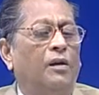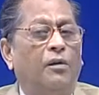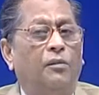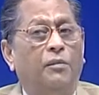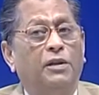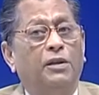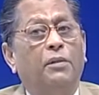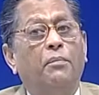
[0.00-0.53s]

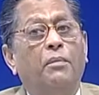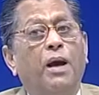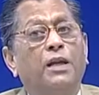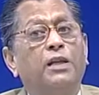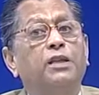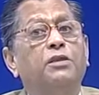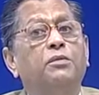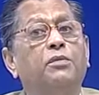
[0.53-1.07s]
but the
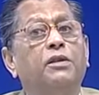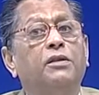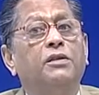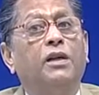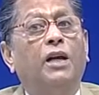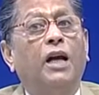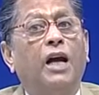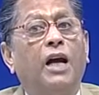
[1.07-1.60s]
management
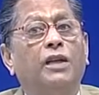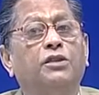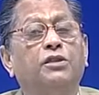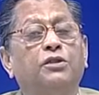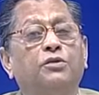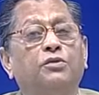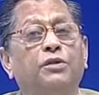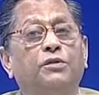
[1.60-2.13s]
has
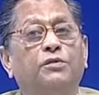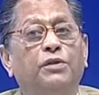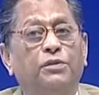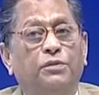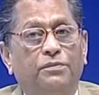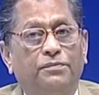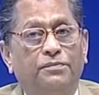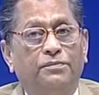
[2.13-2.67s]
to review
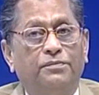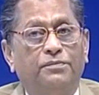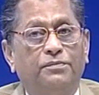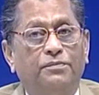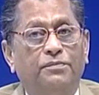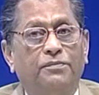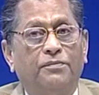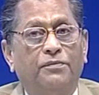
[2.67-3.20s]

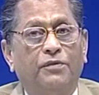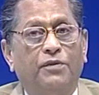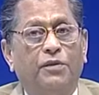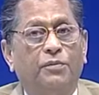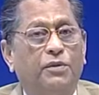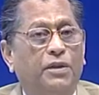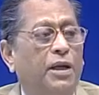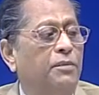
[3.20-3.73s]

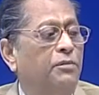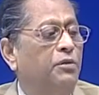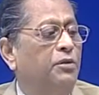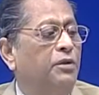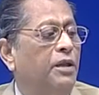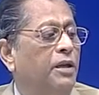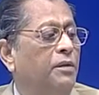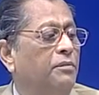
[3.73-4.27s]
from time to
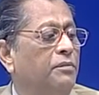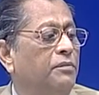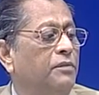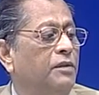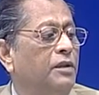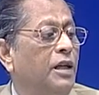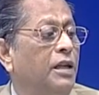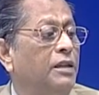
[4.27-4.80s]
time.
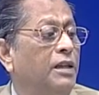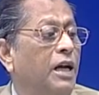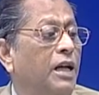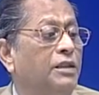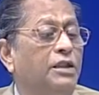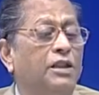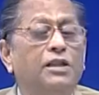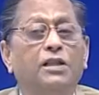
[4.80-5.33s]
and the
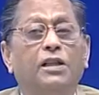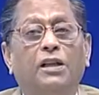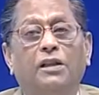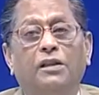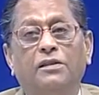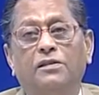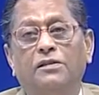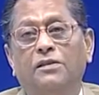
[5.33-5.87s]
agenda
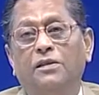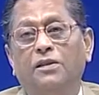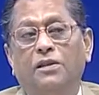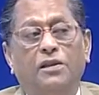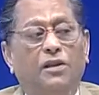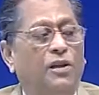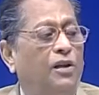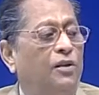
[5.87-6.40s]

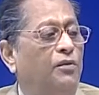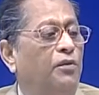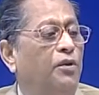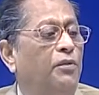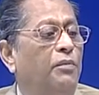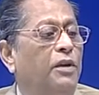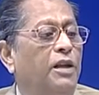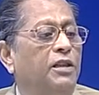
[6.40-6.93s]
for
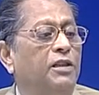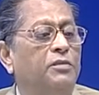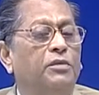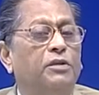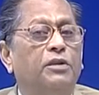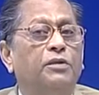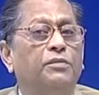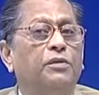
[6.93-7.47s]

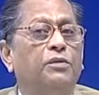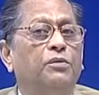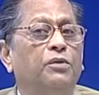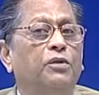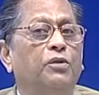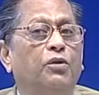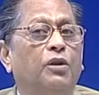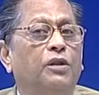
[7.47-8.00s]
management review will
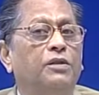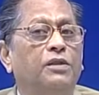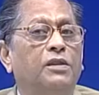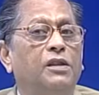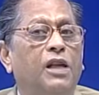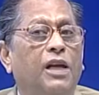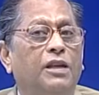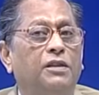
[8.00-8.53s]
go
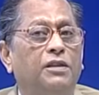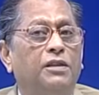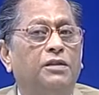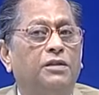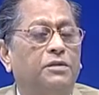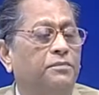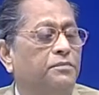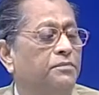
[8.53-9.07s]
like this.